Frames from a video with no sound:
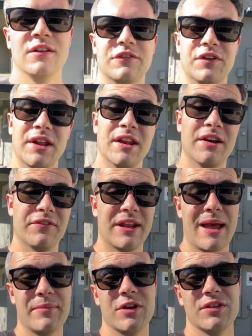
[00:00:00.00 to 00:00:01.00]
funny enough, it
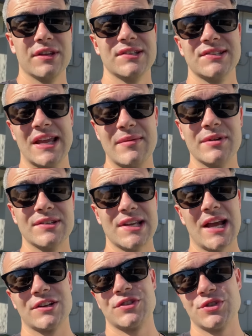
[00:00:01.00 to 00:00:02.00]
happened on the same
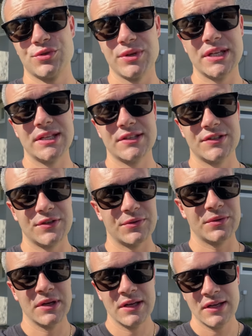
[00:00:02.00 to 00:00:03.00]
exact street too.
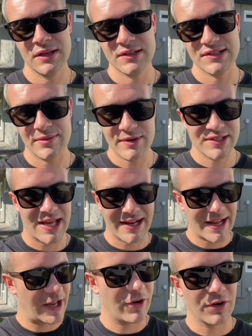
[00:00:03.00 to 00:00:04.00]
Same exact
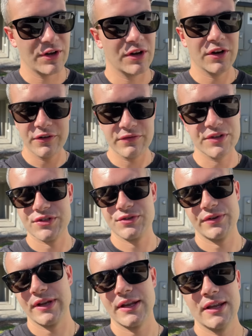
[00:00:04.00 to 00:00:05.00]
area of the
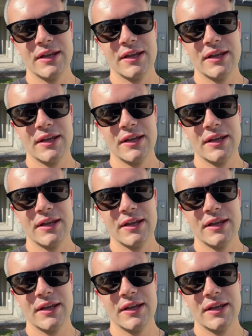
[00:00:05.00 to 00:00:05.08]
street.